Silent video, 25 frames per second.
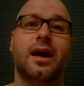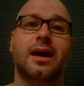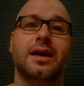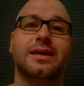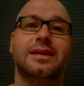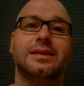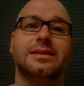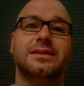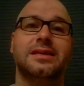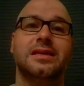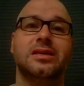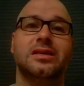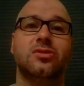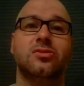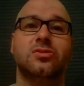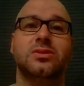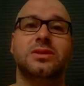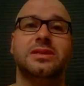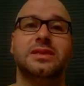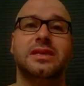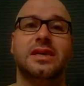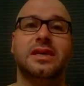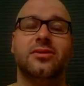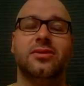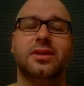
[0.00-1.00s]
continue to
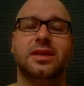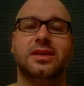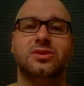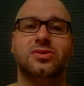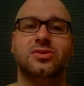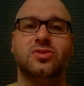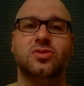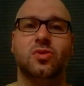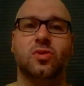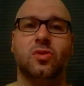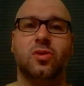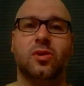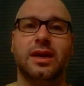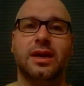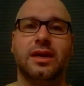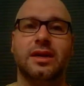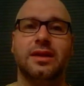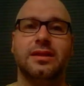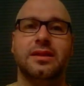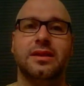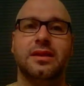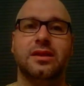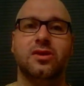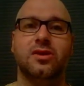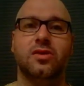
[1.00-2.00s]
tell that story
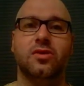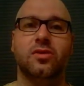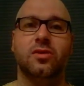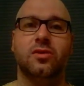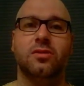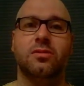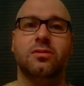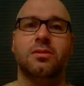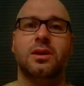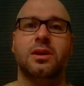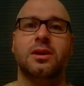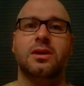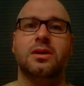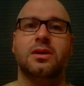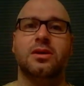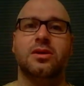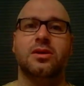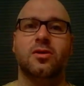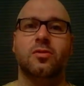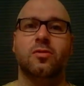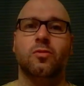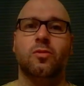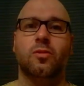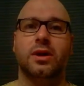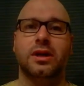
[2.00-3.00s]
that you're
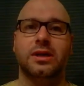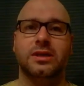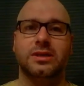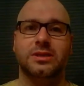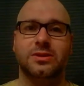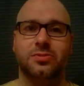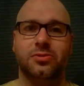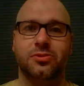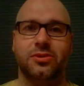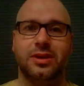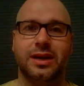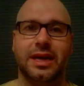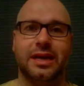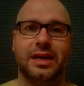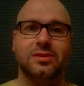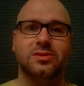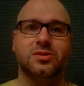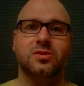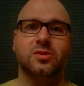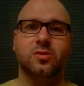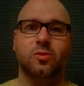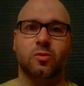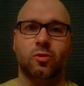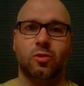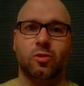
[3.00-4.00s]
you're wanting to put out
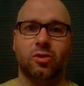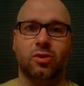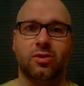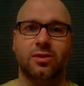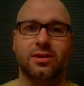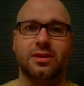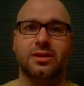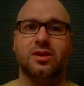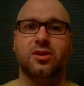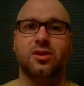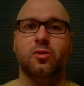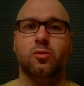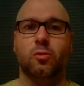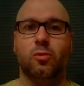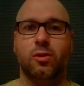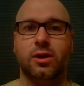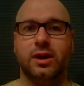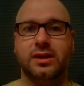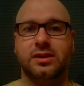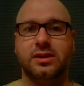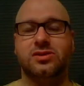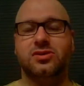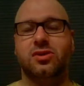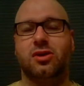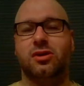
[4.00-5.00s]
to the world and that you're
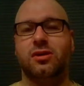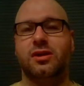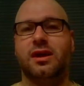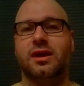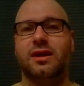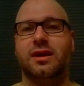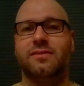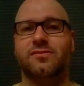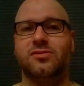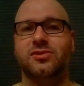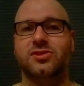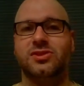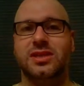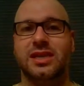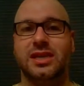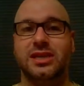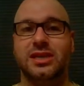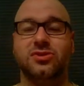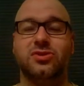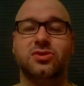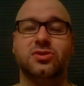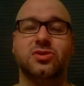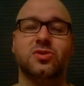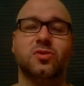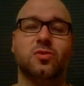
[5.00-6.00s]
wanting to start
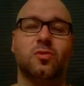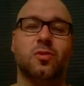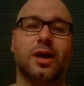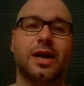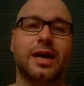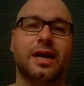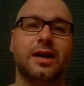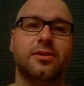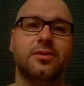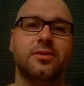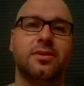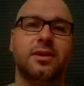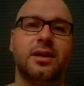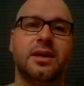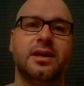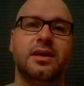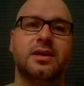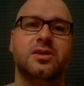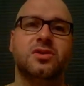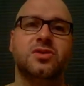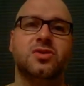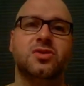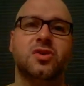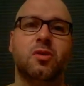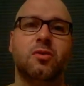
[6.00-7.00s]
conversations around.
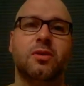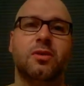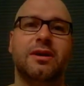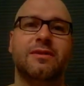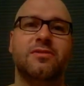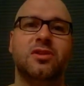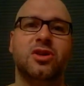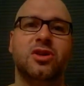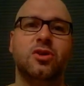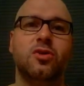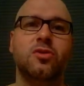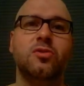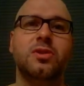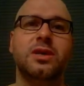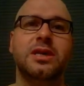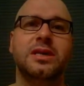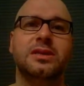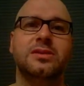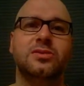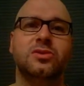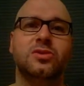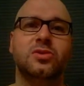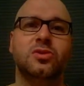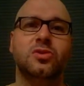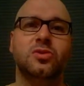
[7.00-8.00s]
So if you
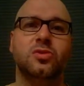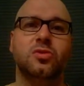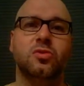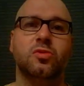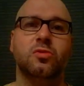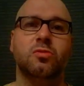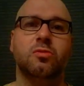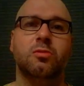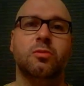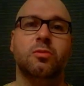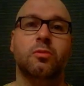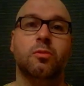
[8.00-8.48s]
can do